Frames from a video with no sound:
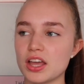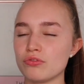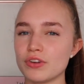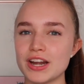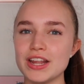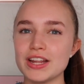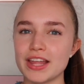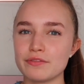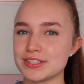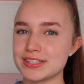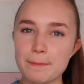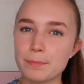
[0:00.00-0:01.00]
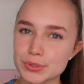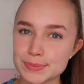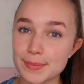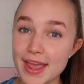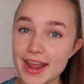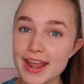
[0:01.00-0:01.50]
really like
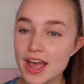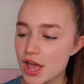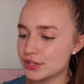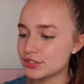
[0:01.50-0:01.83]
resembles me.